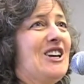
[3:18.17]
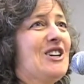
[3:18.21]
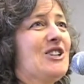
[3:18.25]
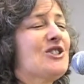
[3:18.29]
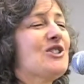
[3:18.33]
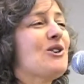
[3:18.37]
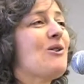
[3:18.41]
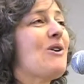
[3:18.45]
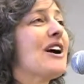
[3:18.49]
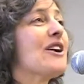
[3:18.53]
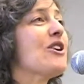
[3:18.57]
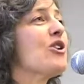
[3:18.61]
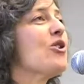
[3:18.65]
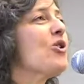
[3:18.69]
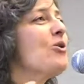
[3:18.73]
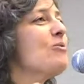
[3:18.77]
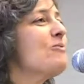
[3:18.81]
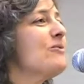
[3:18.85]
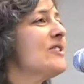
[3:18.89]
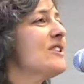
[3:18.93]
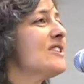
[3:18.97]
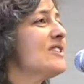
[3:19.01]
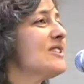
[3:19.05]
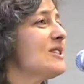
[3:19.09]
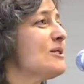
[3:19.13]
So I
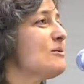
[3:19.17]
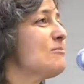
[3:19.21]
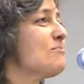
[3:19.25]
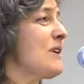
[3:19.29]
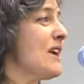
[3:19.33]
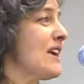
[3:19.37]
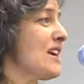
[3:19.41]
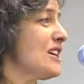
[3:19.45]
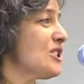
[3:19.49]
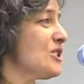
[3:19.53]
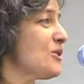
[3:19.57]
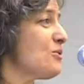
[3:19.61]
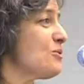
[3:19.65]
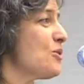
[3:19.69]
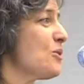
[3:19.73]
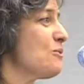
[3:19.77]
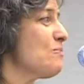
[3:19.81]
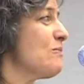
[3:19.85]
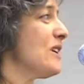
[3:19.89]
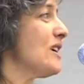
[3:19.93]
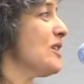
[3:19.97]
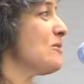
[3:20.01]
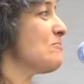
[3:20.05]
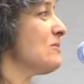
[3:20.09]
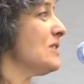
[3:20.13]
hope this space will
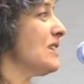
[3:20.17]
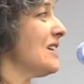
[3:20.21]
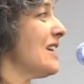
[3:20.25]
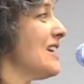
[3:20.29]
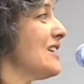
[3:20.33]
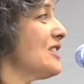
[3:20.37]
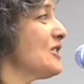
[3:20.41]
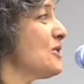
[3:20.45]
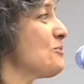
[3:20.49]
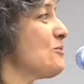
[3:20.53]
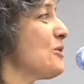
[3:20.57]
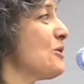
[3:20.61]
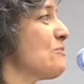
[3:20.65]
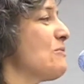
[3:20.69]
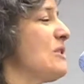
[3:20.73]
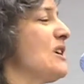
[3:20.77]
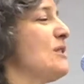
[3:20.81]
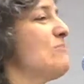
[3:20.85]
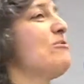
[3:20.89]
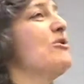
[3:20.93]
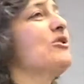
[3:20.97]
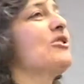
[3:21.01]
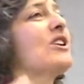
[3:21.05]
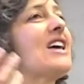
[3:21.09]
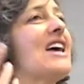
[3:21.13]
be a place where
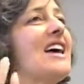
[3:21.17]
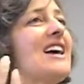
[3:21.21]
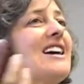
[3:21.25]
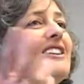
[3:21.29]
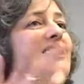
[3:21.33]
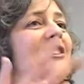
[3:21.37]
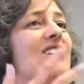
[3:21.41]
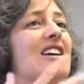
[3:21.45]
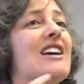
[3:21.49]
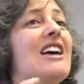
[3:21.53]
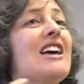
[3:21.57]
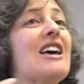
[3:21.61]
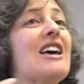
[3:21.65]
people can